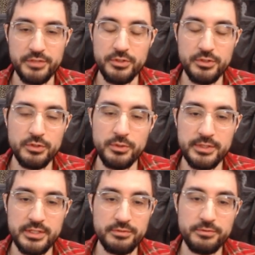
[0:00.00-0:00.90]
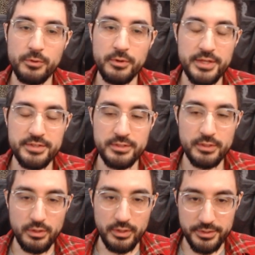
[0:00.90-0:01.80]
If you do a T4, it's
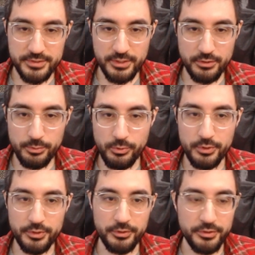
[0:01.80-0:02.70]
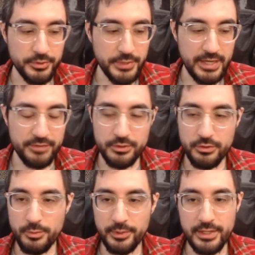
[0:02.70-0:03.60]
single portal. You have to
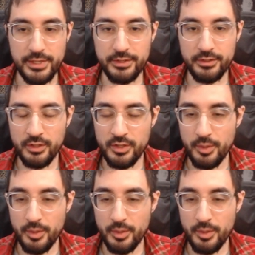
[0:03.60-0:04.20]
do the mechanic.